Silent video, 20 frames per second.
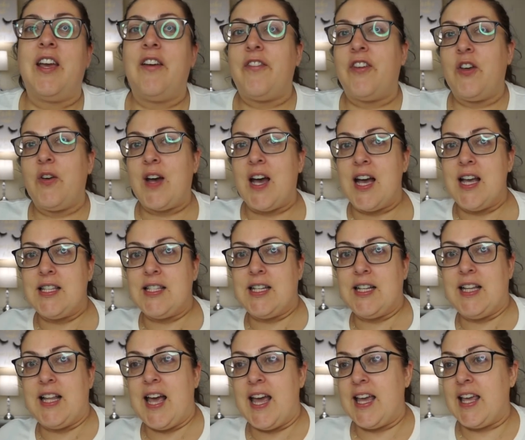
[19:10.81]
If you guys
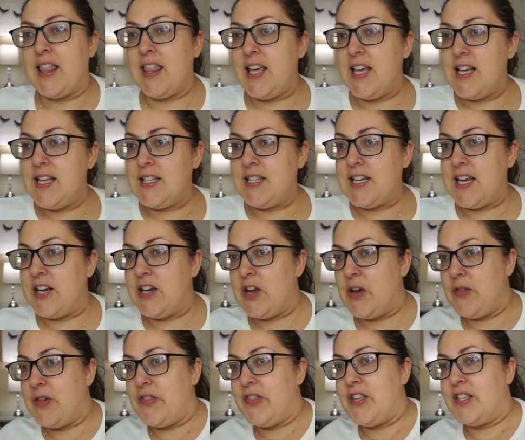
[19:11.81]
like this, I
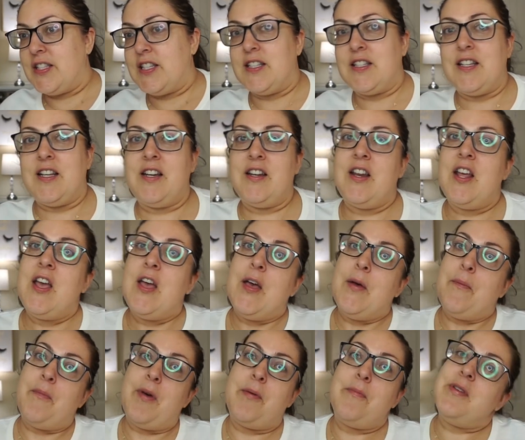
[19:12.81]
know that this isn't
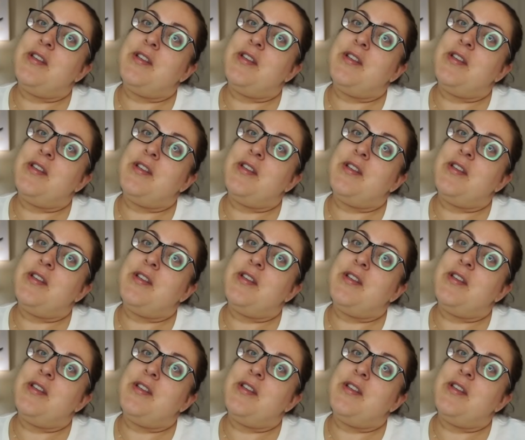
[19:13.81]
my